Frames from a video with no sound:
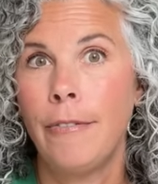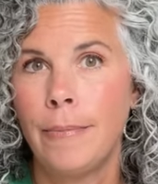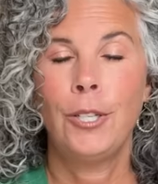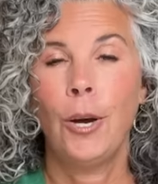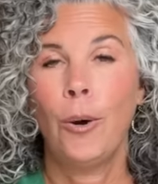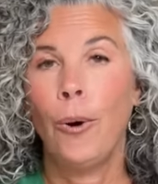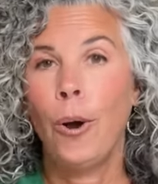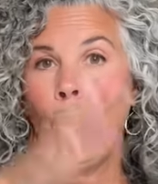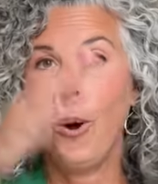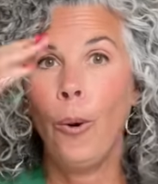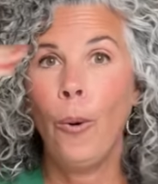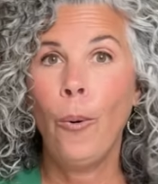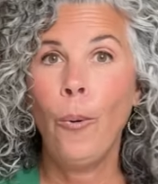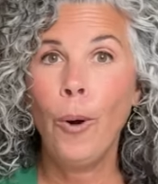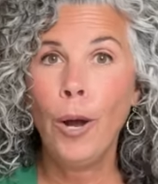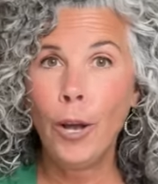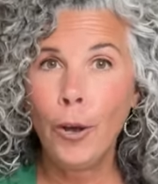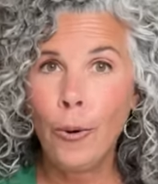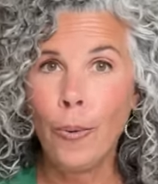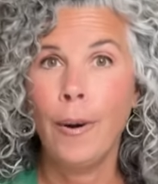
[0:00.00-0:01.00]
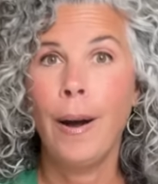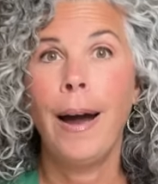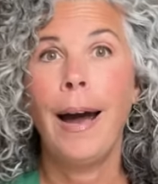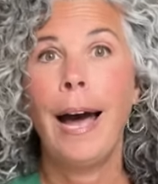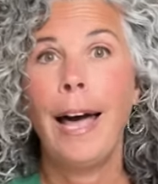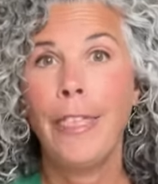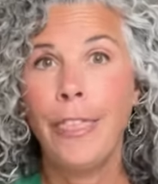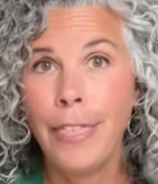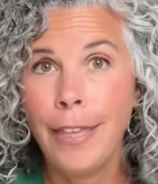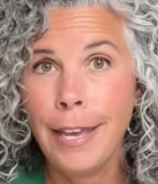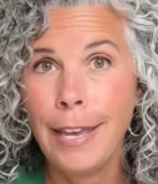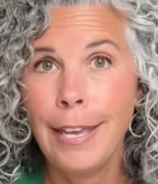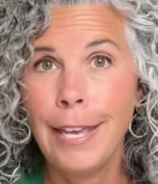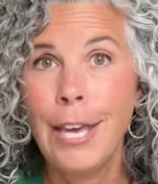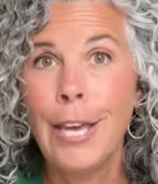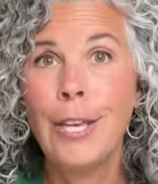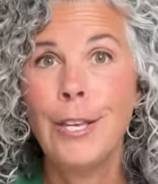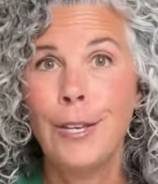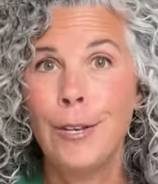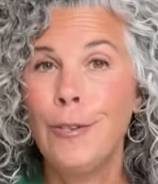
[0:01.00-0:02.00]
So, whoo, I think
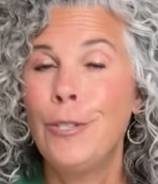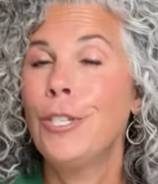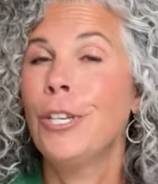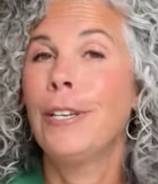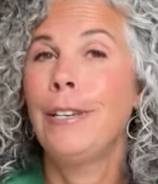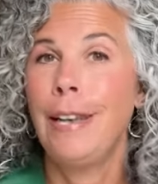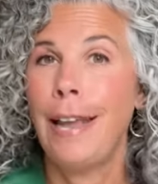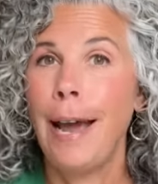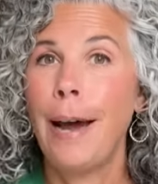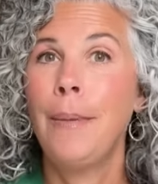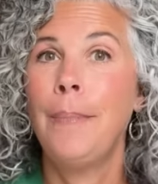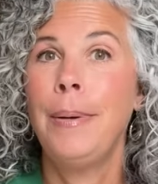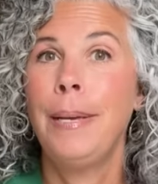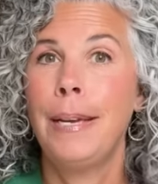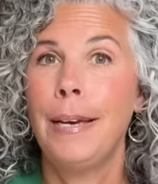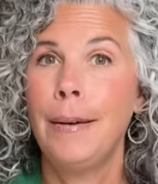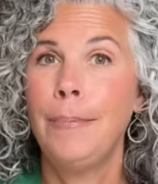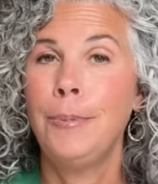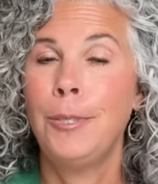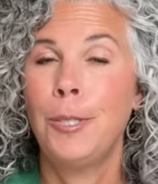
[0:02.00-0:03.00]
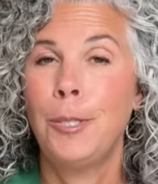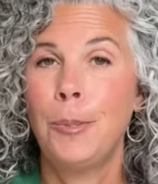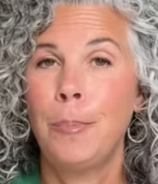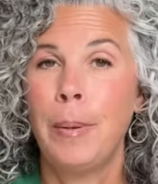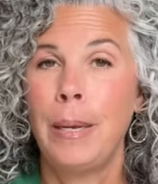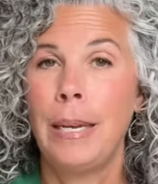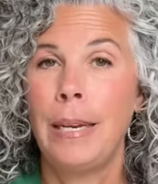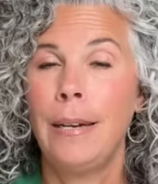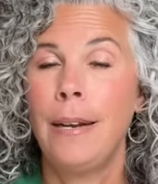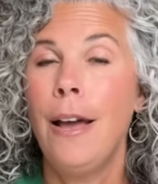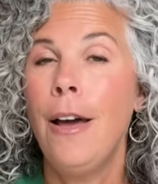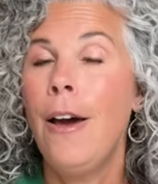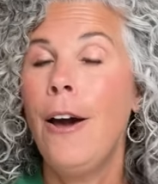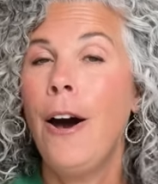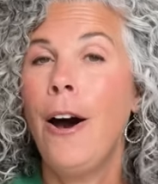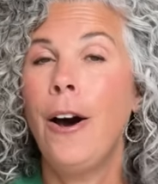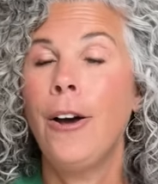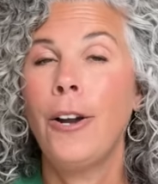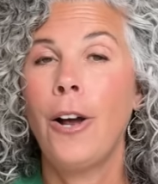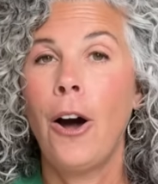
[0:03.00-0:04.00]
you should now be up to speed
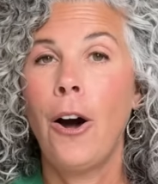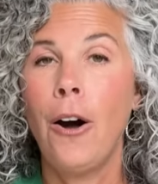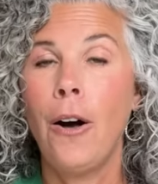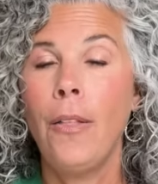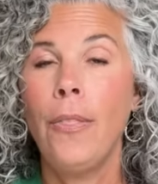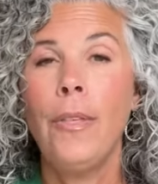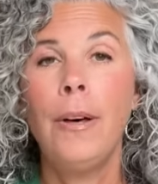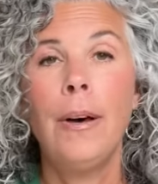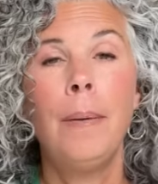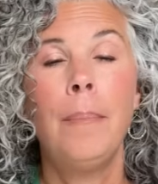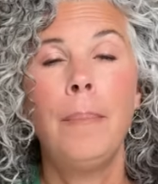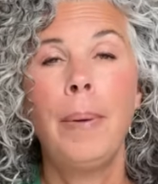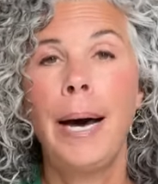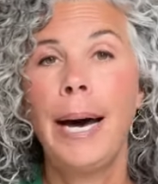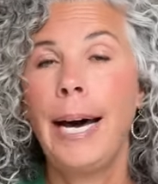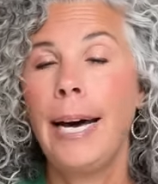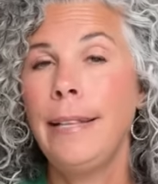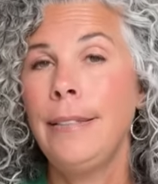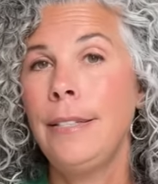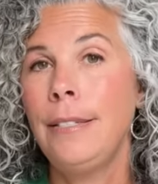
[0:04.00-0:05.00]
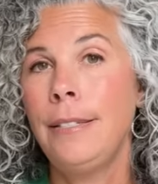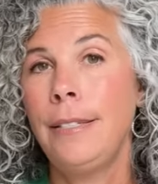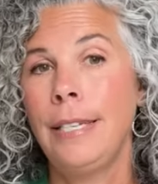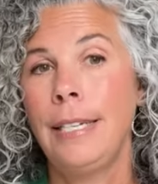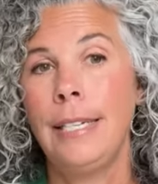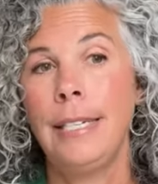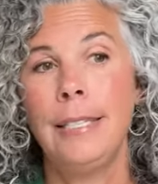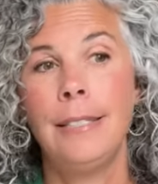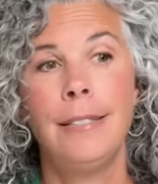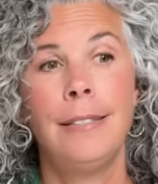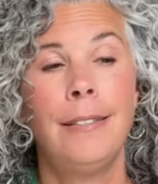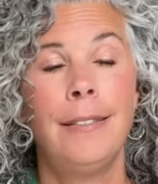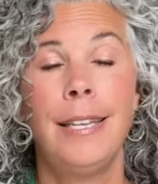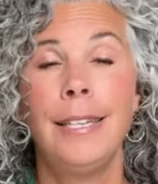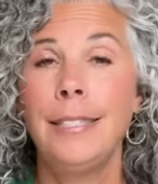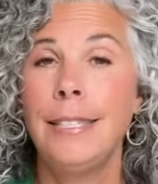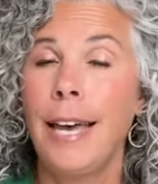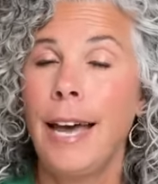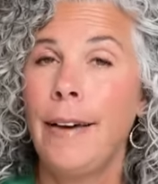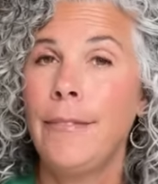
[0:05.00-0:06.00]
on all the behind the scenes,
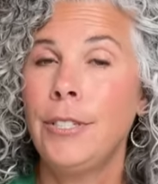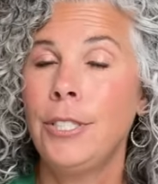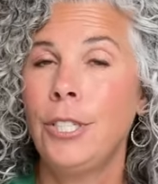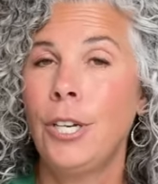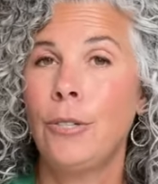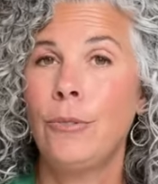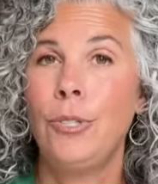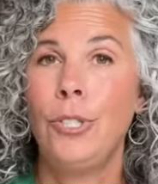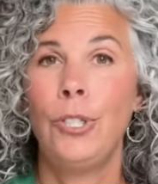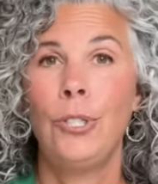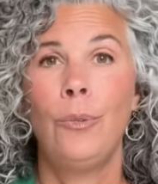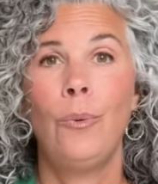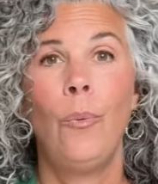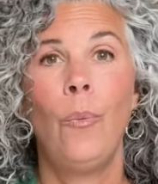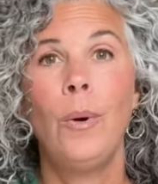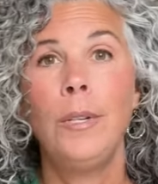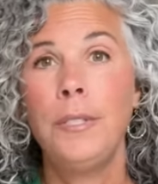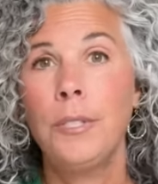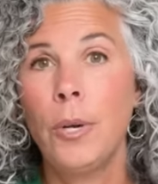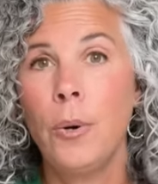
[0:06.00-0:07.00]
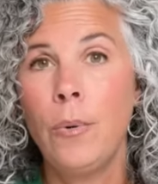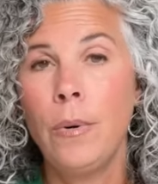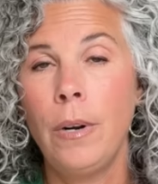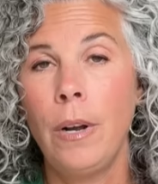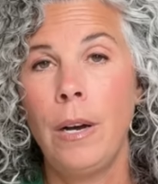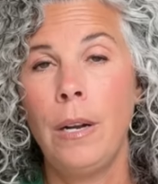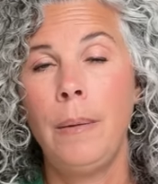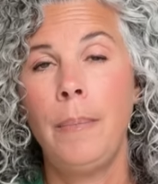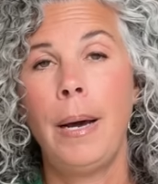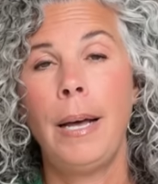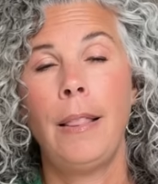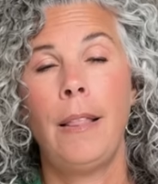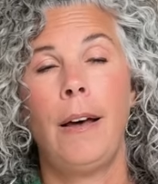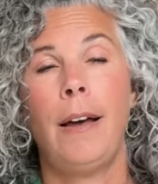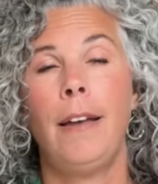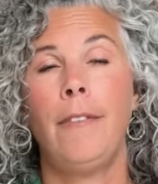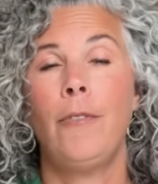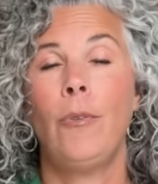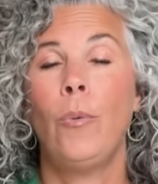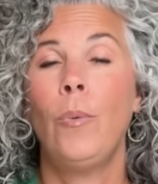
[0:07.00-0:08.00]
things I haven't told you, what's going on in my
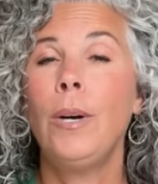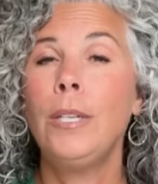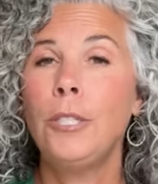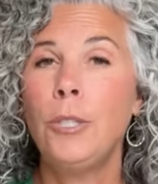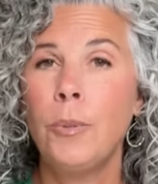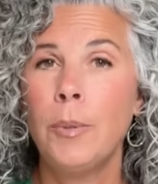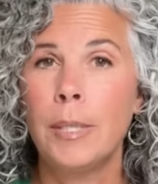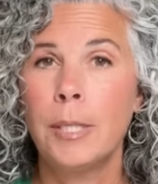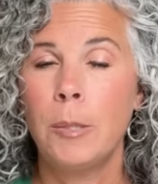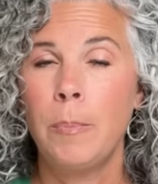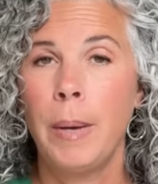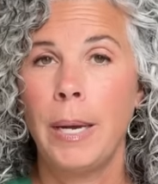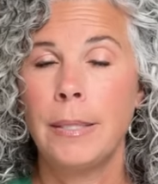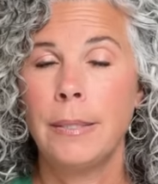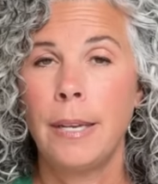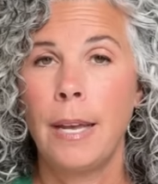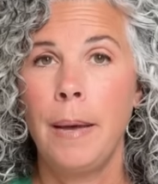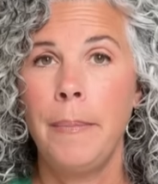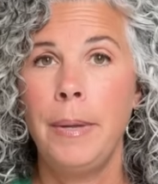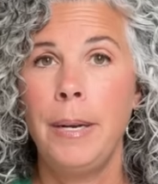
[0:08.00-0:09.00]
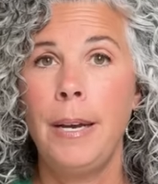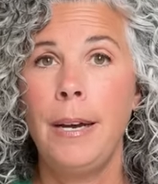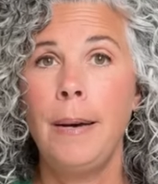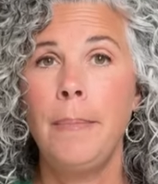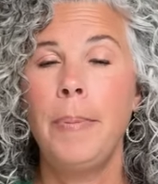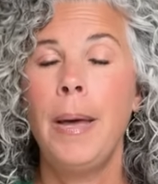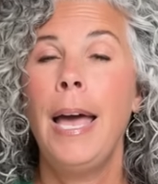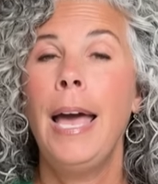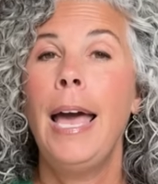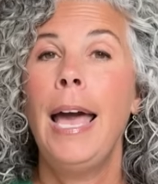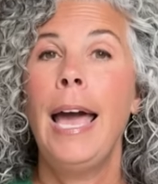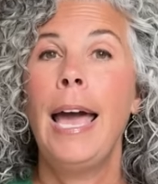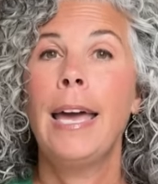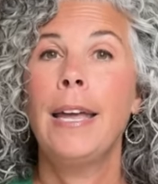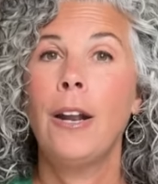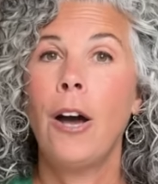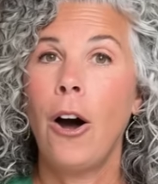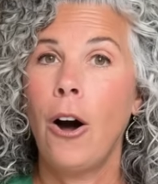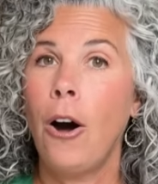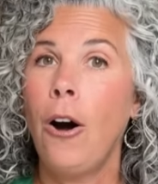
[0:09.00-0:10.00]
life, what to expect coming up,
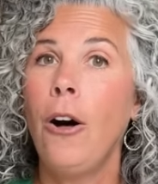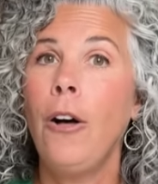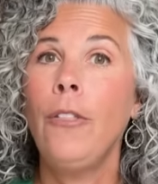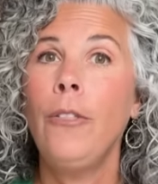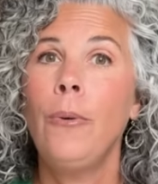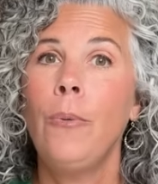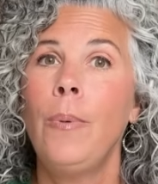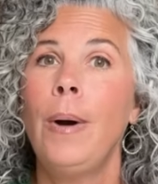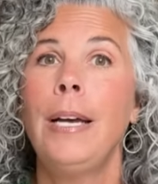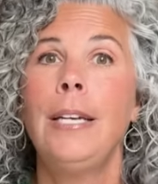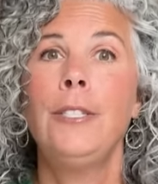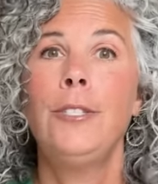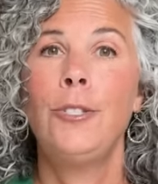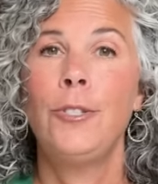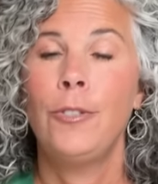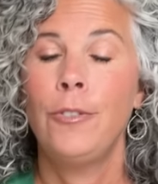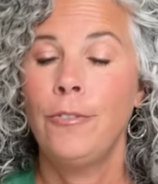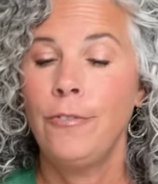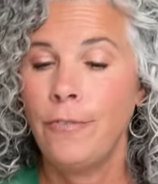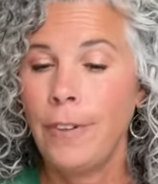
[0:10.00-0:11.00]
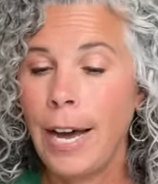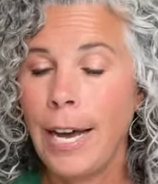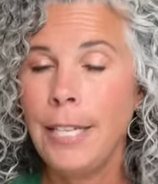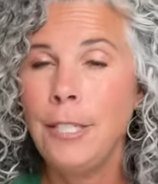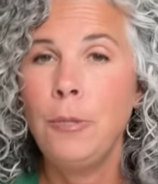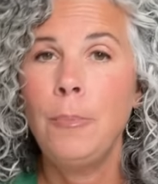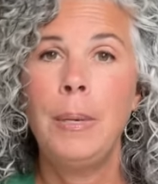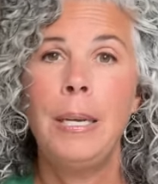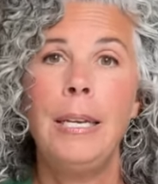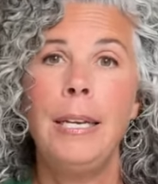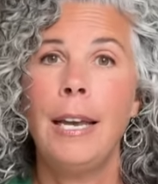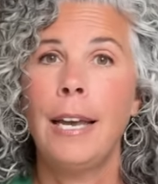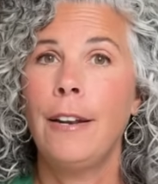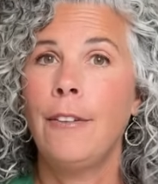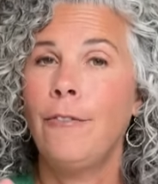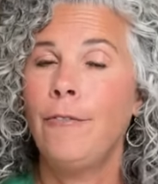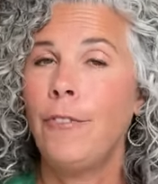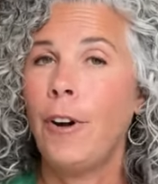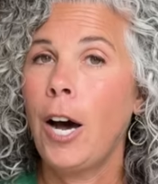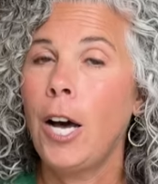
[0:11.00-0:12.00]
and all the ways to find me
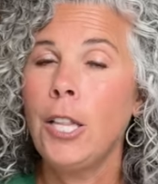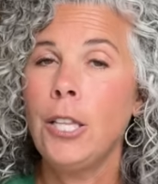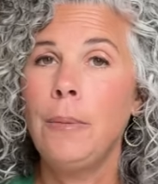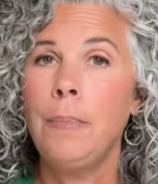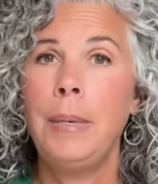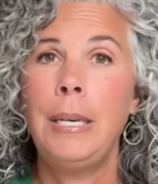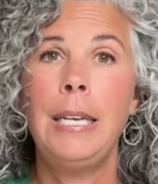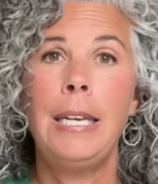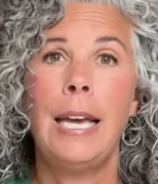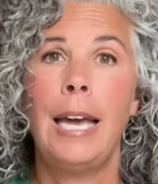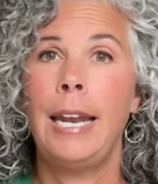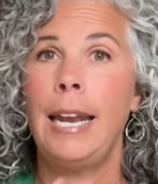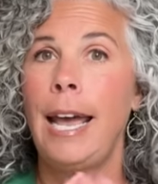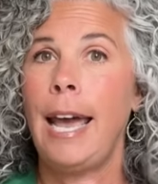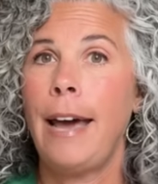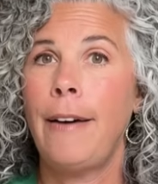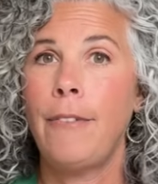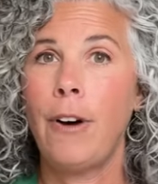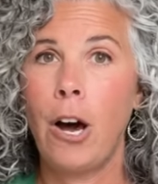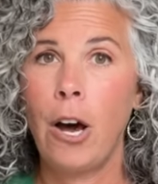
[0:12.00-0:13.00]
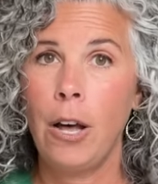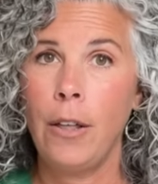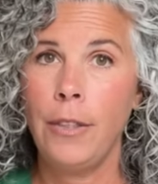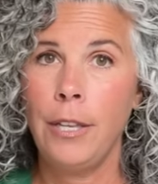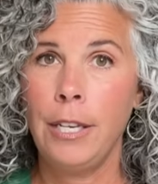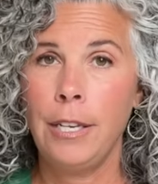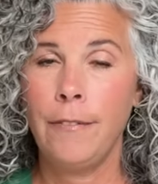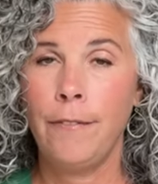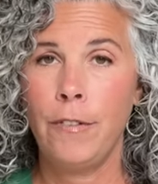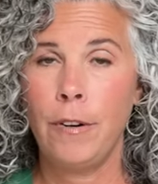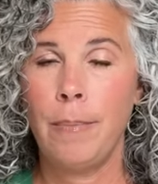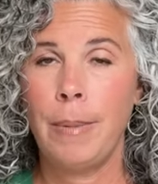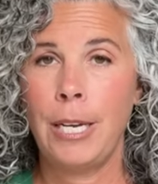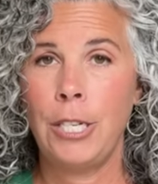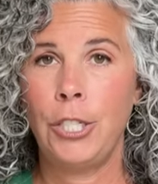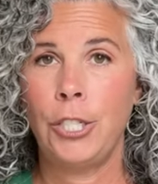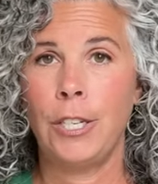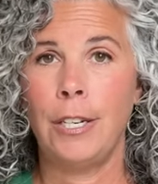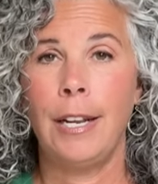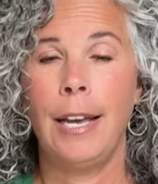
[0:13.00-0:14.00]
and follow me and have all the
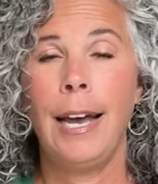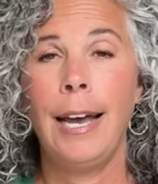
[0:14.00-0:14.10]
information.